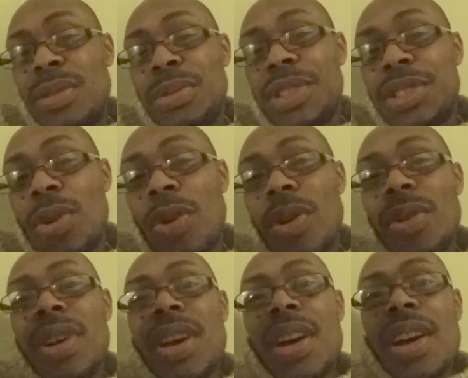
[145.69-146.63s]
who
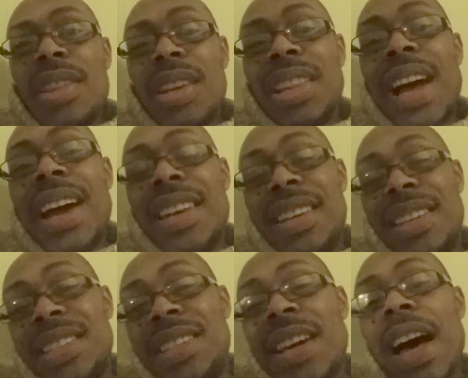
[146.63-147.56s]
saw the light in
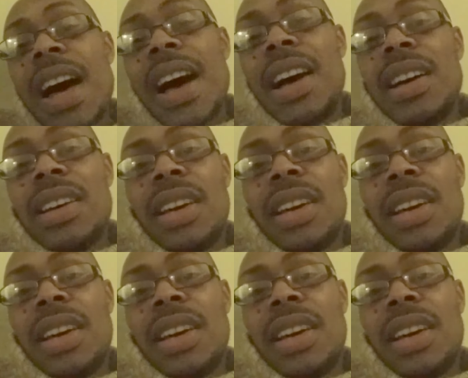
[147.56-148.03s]
the sky,